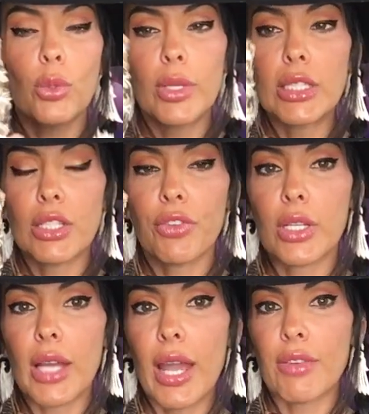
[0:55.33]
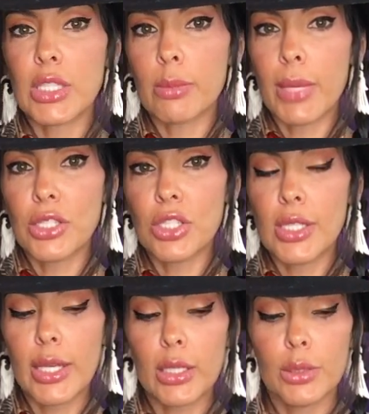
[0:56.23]
I have a smudge
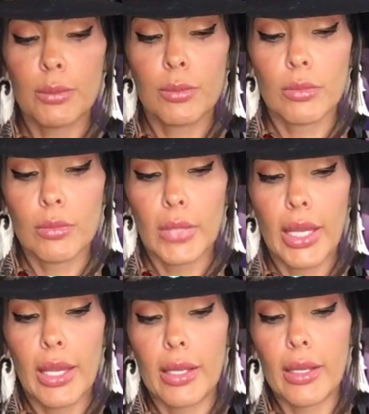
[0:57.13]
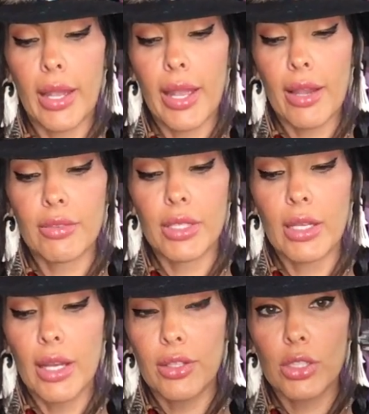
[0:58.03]
stick, and I have
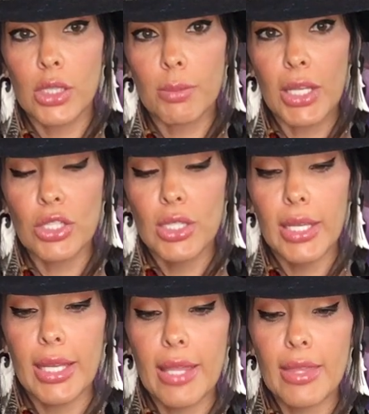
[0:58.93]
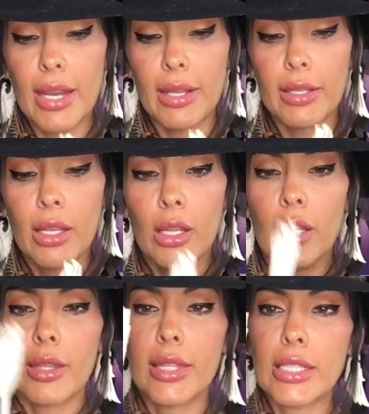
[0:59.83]
another smudge stick, and then
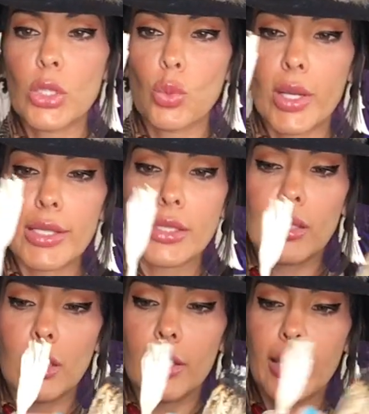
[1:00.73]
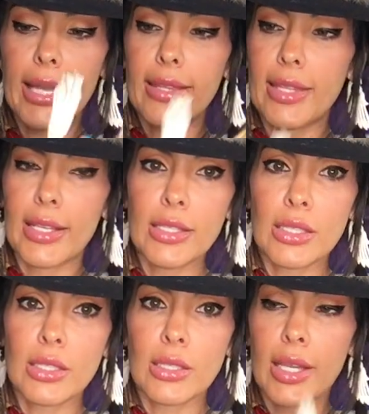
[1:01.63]
this was like
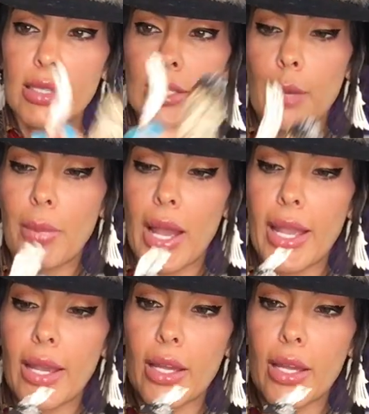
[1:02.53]
this, except I